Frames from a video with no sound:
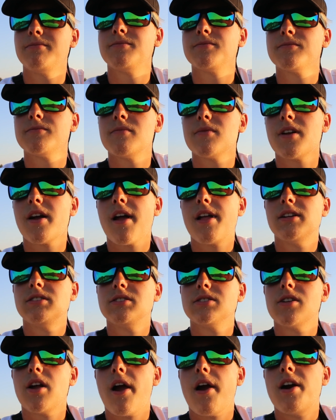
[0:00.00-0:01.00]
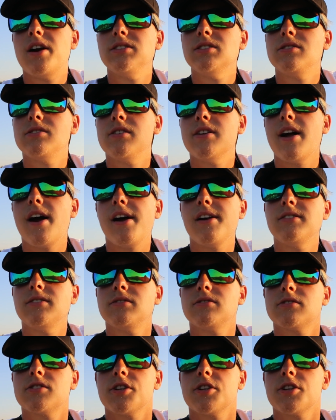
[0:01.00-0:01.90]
Right in our line, get a yeah.